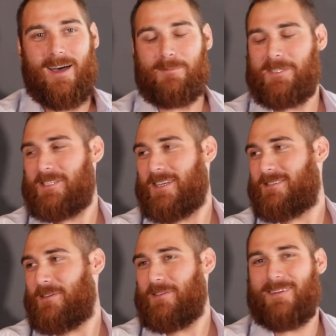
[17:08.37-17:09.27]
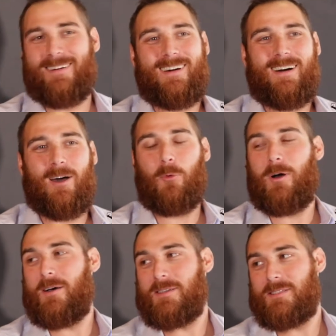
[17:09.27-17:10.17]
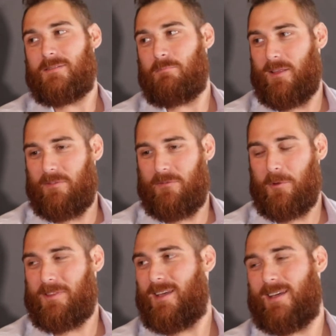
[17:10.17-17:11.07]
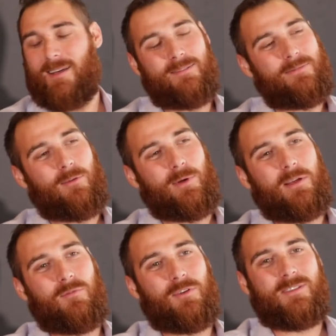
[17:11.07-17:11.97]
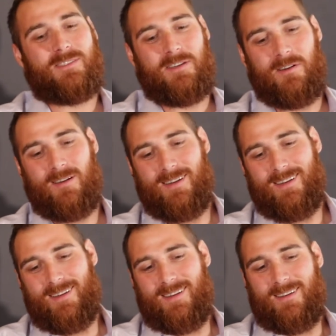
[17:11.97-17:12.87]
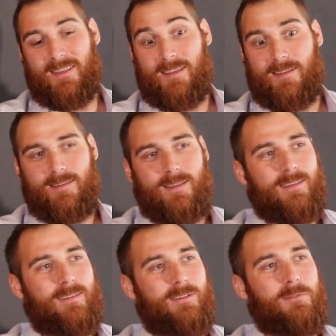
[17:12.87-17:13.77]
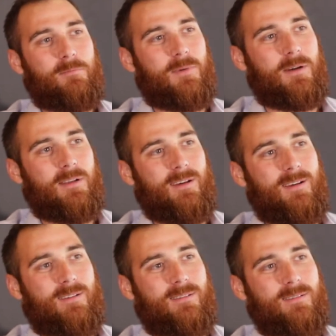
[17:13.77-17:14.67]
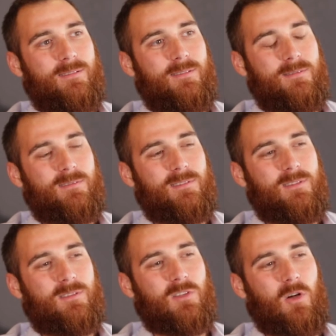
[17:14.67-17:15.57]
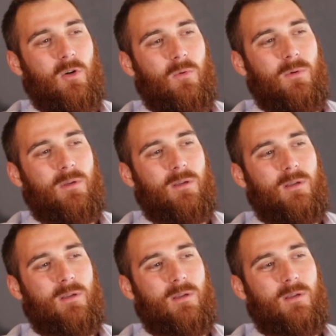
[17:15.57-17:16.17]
I'm Seasick still. I was. By the 4th day, I recovered. So, thank you. But so.